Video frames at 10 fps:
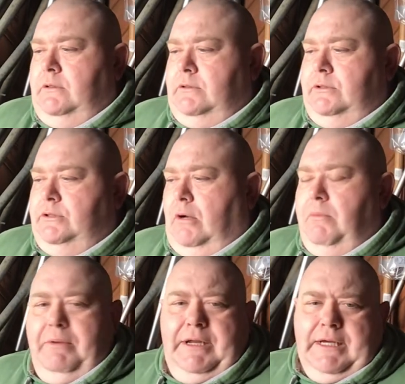Stopped the
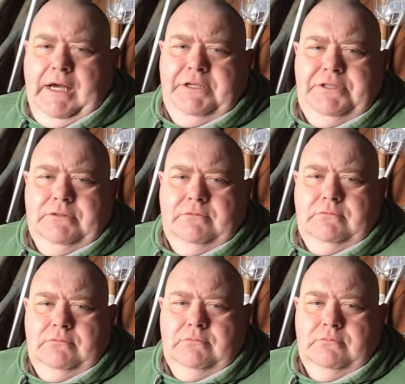medication
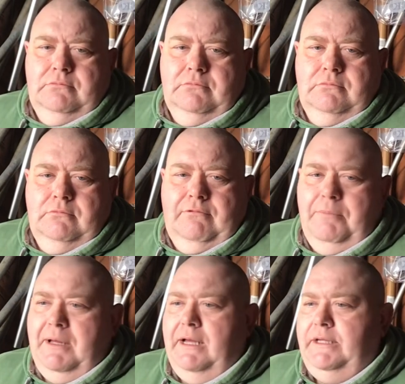for
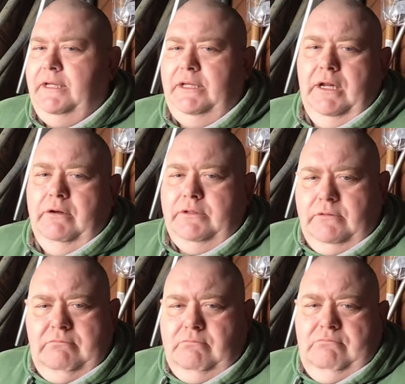about a year, you know, I
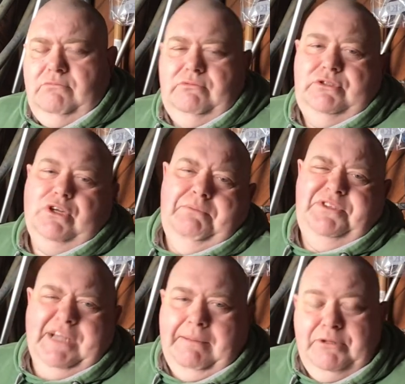stopped the
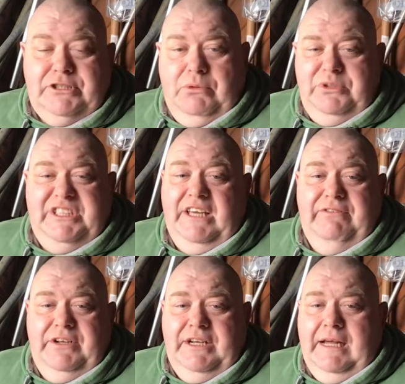tablets I was
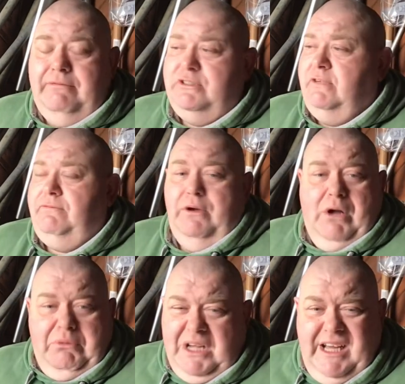given and that, because I felt
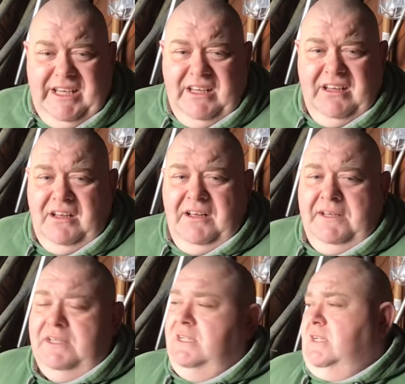okay.
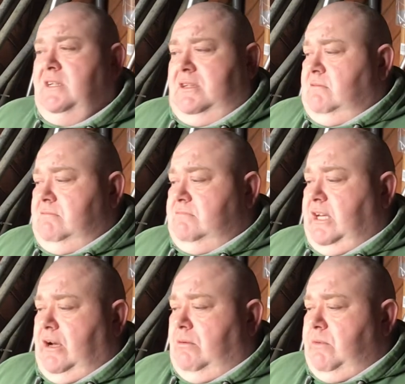
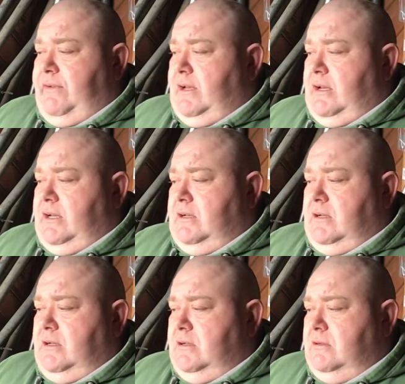Get on with it, and then I
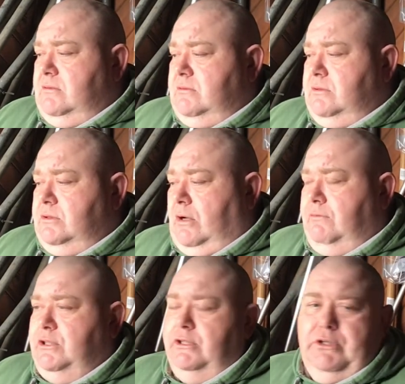
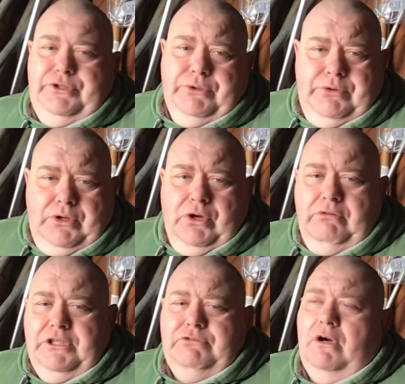obviously doing the
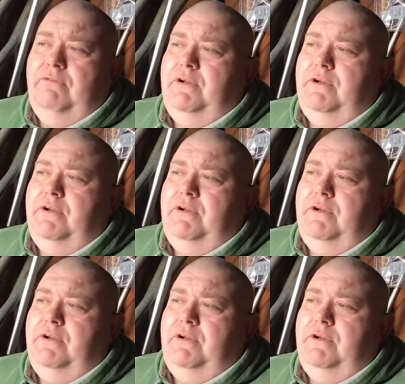lorry driving.